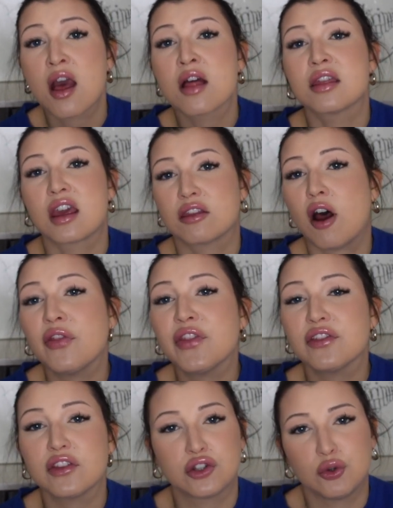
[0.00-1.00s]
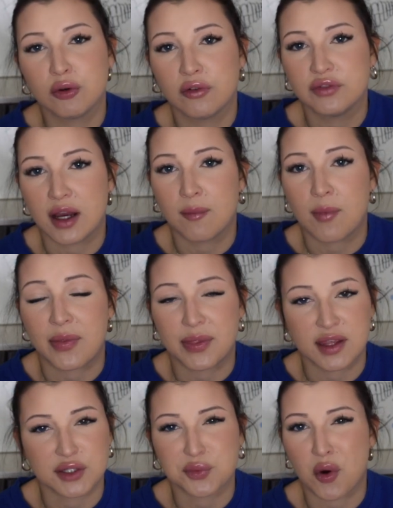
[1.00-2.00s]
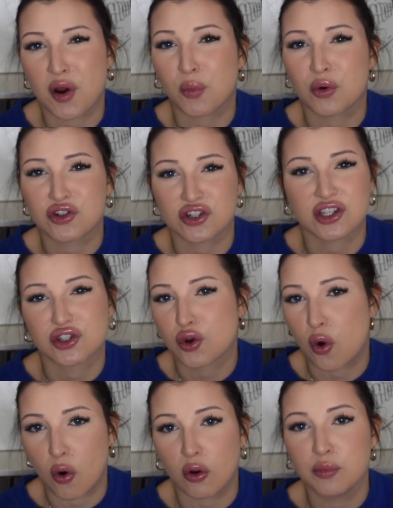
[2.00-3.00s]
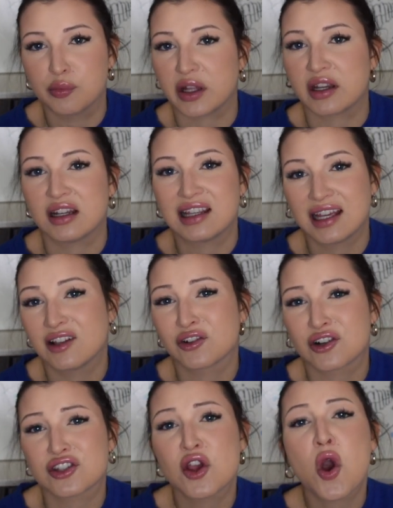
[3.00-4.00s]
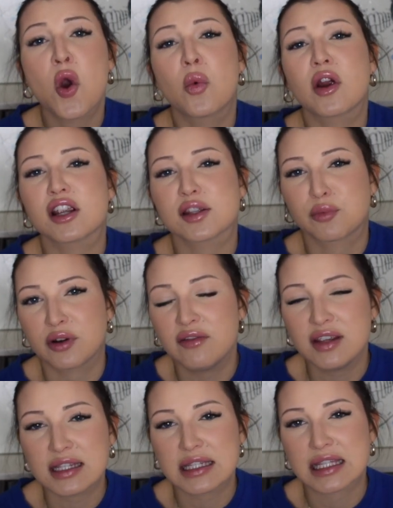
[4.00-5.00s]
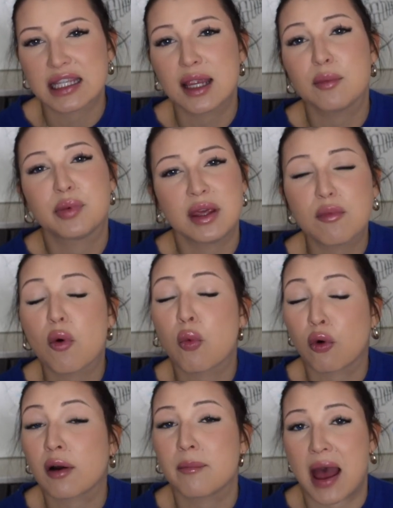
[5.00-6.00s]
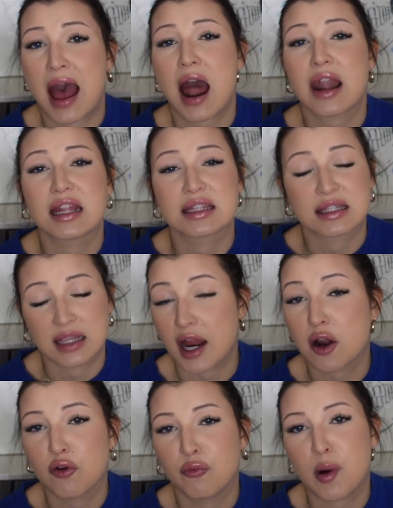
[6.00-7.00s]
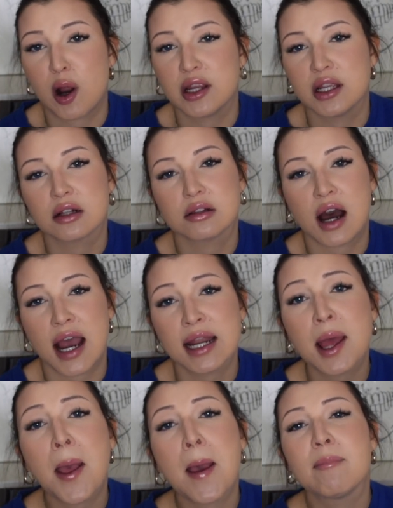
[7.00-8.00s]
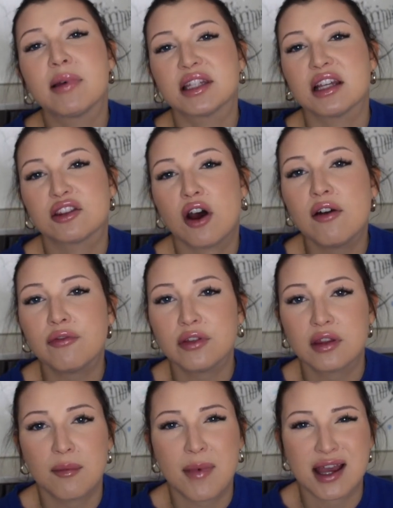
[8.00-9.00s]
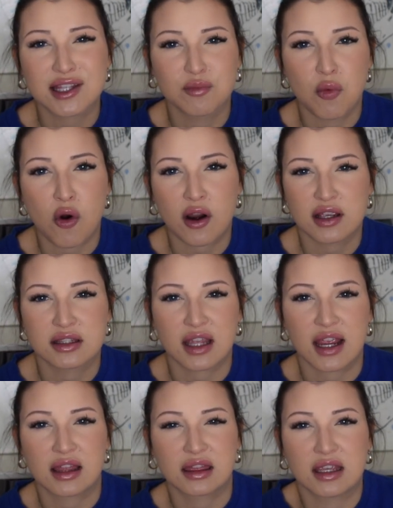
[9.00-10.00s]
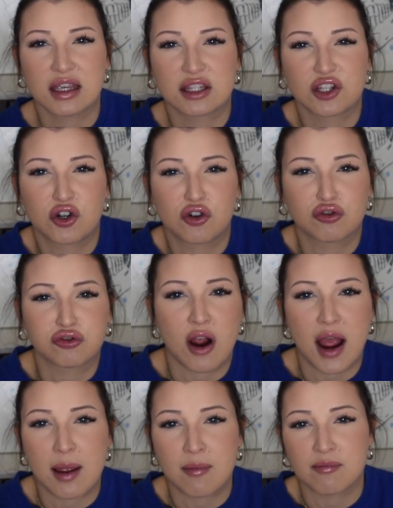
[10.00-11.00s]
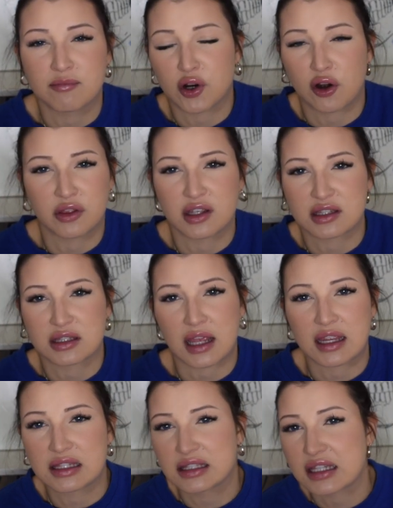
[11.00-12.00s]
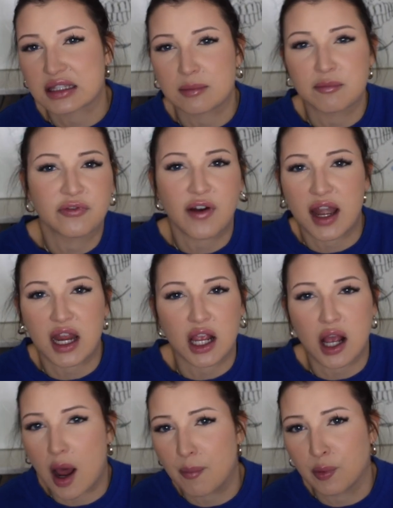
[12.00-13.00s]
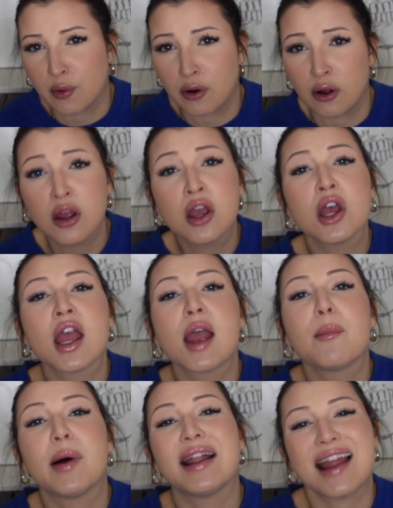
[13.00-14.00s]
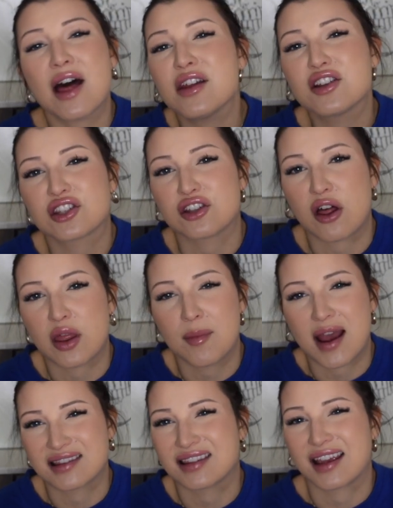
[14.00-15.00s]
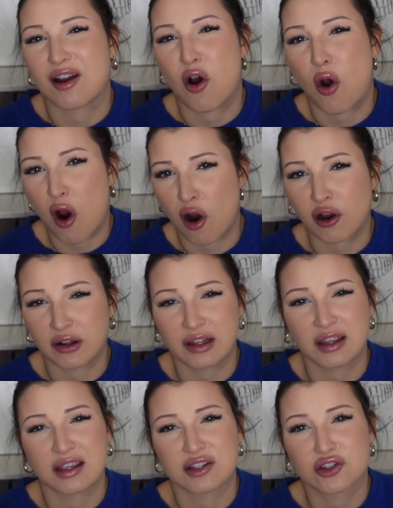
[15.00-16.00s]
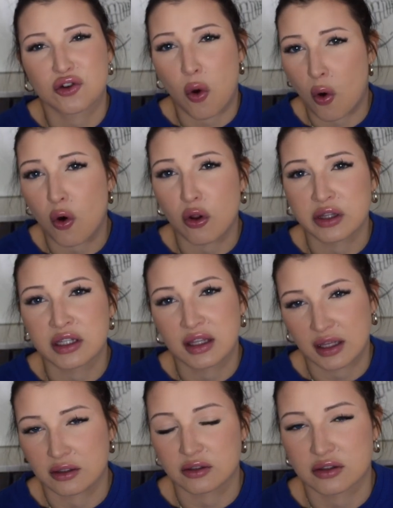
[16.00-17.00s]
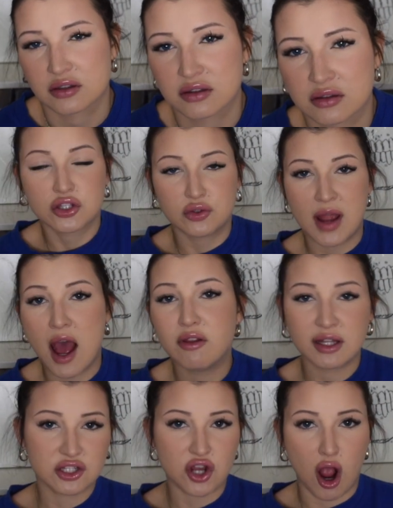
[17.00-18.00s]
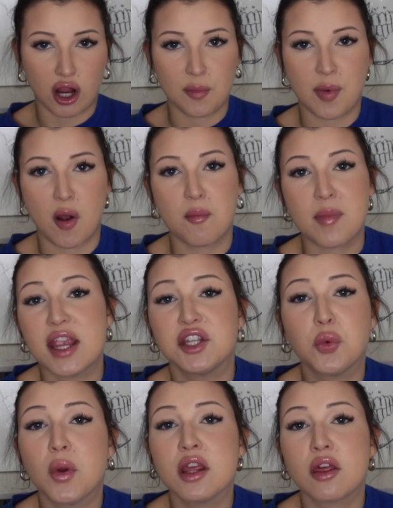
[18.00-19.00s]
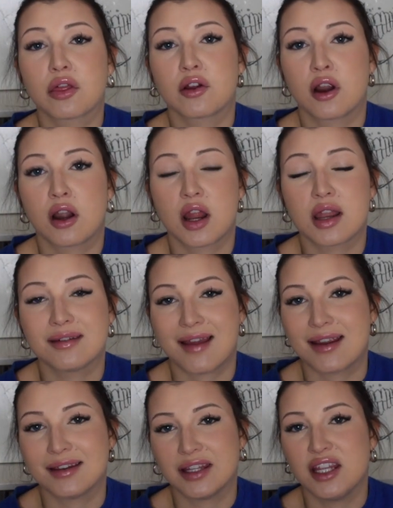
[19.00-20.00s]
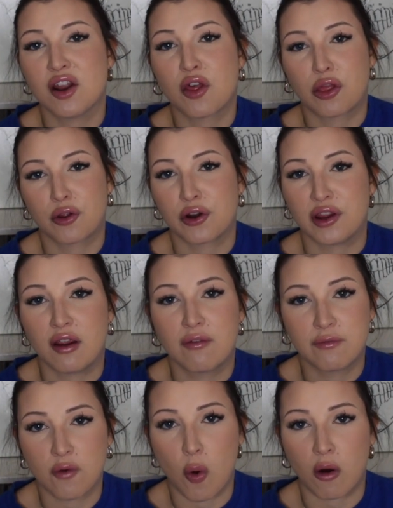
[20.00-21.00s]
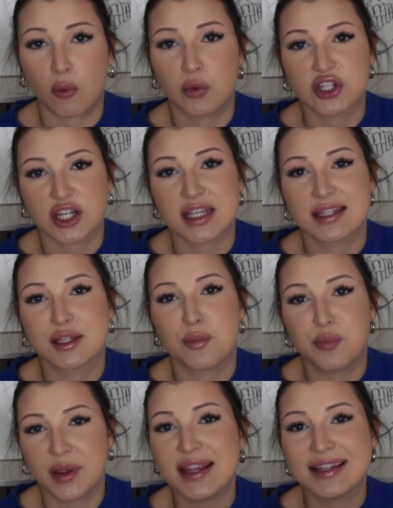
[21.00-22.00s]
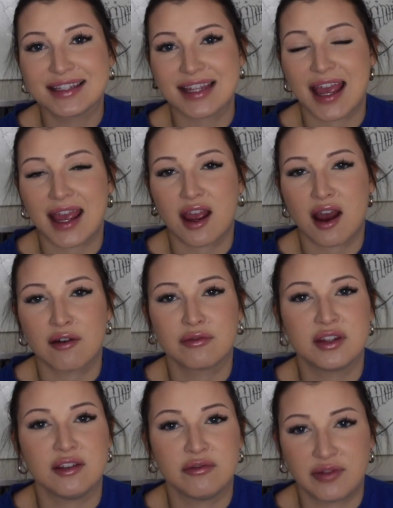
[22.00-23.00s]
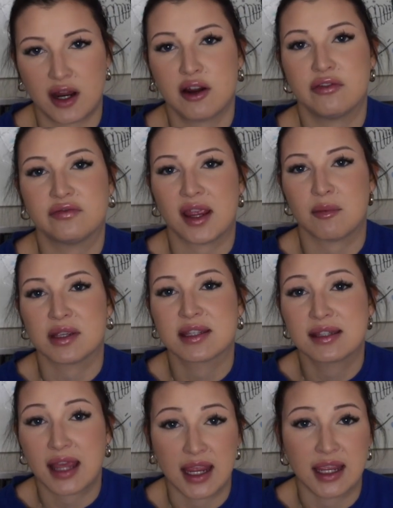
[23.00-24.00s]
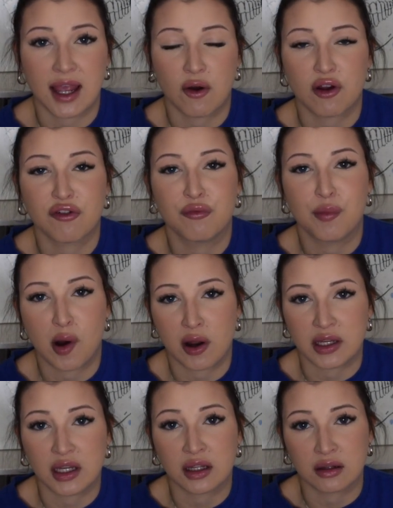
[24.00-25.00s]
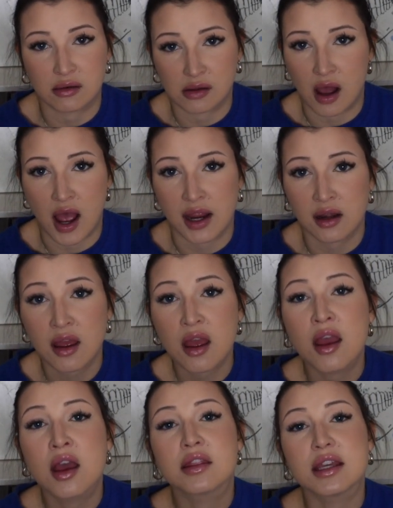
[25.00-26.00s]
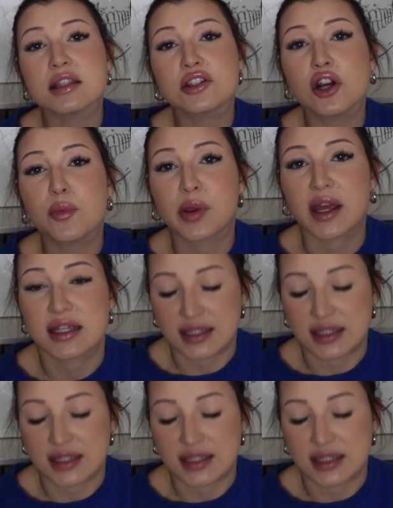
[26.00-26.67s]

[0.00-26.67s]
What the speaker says: They thought that the two of them at this point were just cold-blooded killers, whereas previously people were mad and scared of Bonnie and Clyde, but they thought for them as more as like this crime or this like system fighting couple. But now they just saw them as like heartless, cold killers. So now let's talk about May 23rd, 1934, which is the big day of the very famous takeout of Bonnie and Clyde. This took place